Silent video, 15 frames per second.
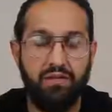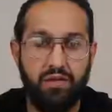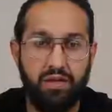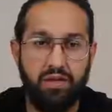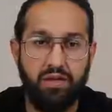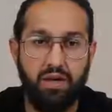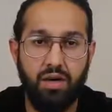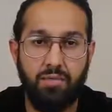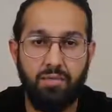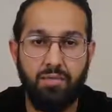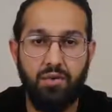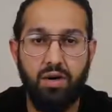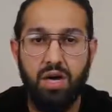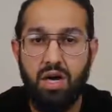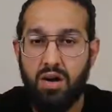for
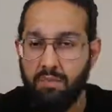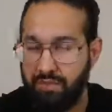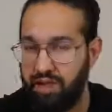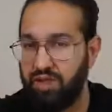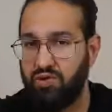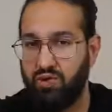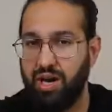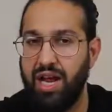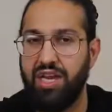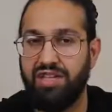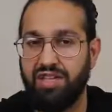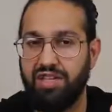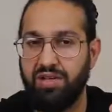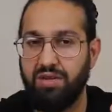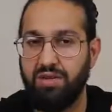example. But this will allow you
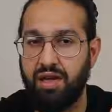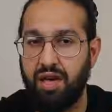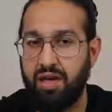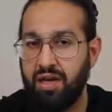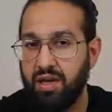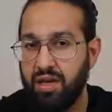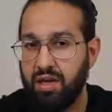to do that.